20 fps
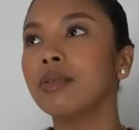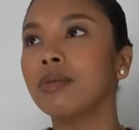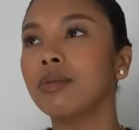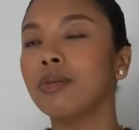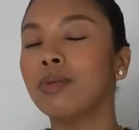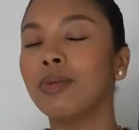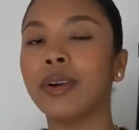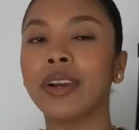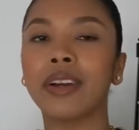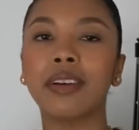
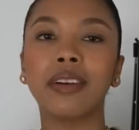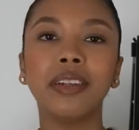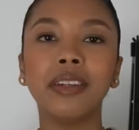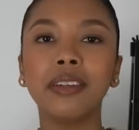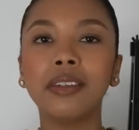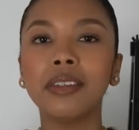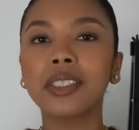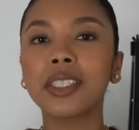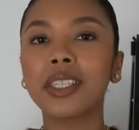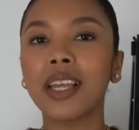wear
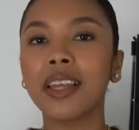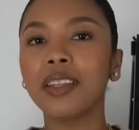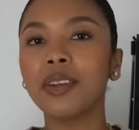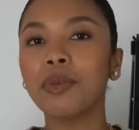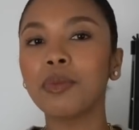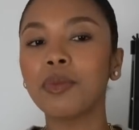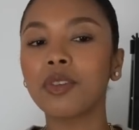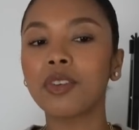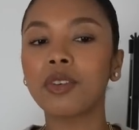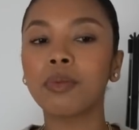heels
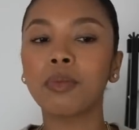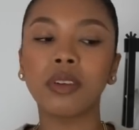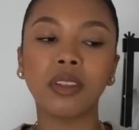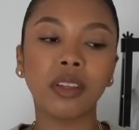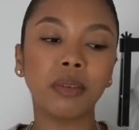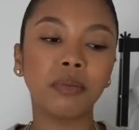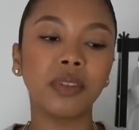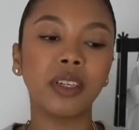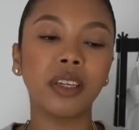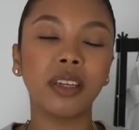anymore, but
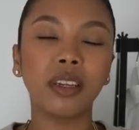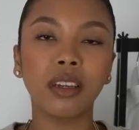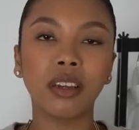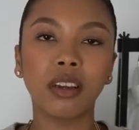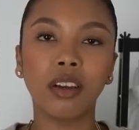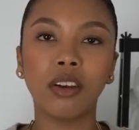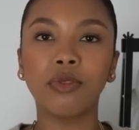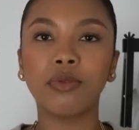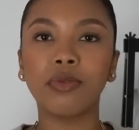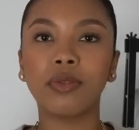I'm thinking
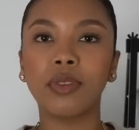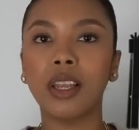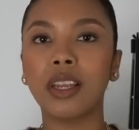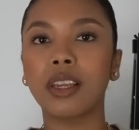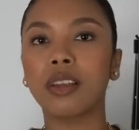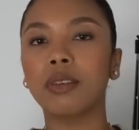of like a